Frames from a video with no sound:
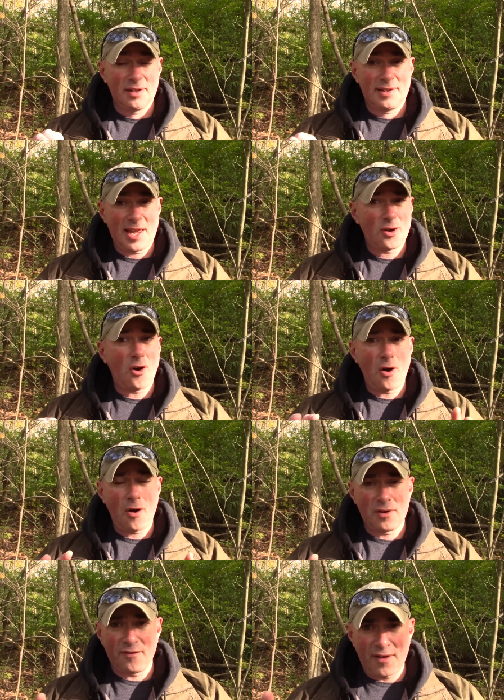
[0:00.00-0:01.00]
Take
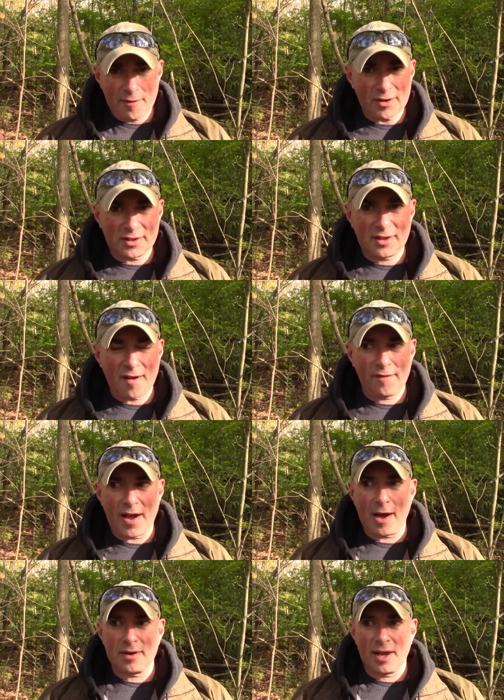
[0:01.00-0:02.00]
all your favorite stuff
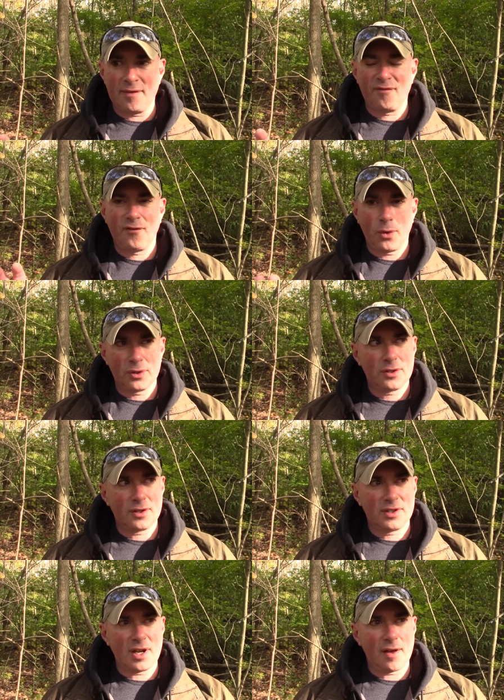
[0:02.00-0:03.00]
out and force
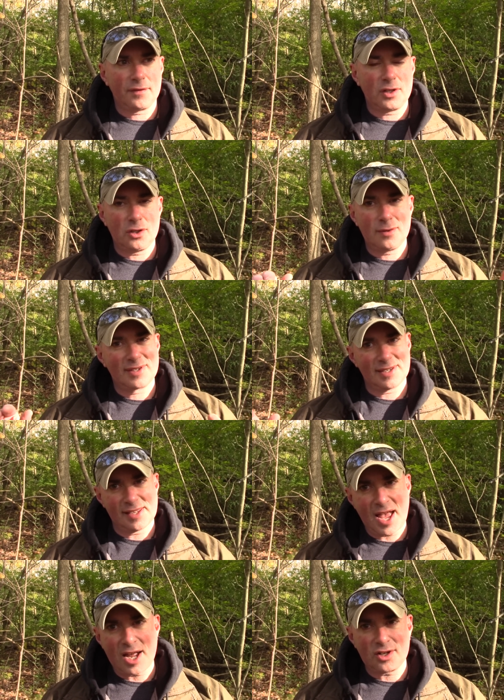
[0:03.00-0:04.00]
yourself to use
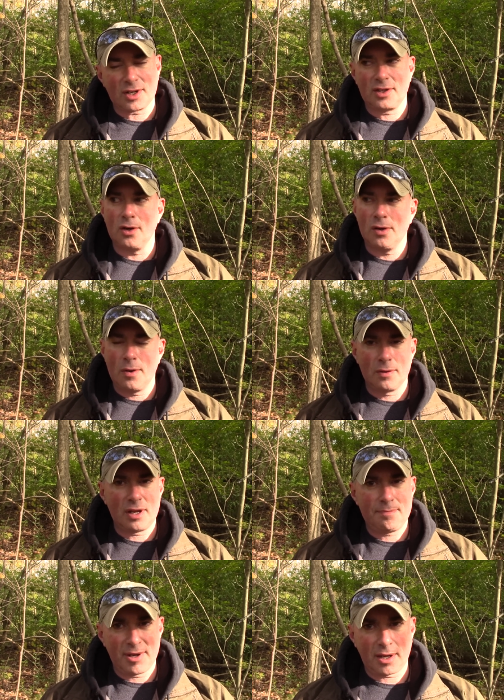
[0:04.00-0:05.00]
logic to
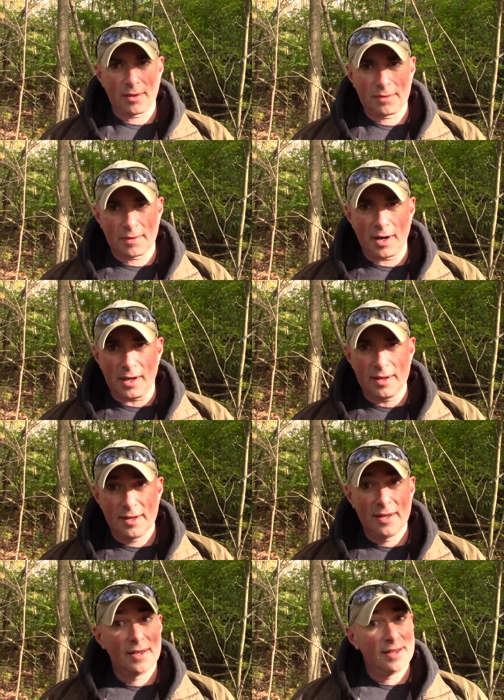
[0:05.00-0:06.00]
only pick three.
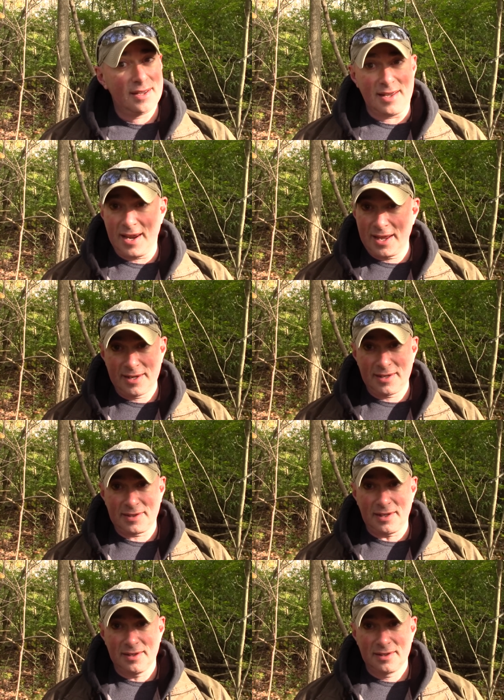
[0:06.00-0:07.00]
It ain't
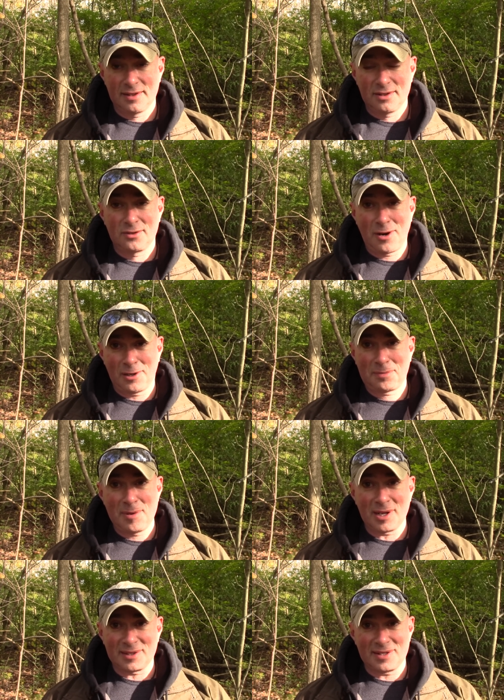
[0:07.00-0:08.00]
easy. Trust
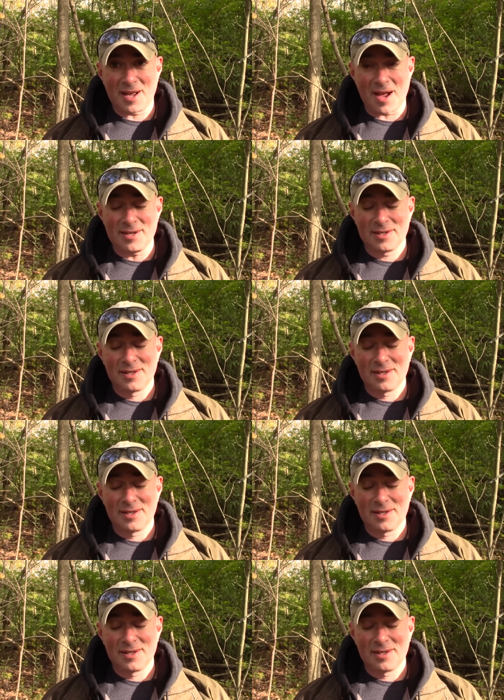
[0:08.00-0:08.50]
me, it's not.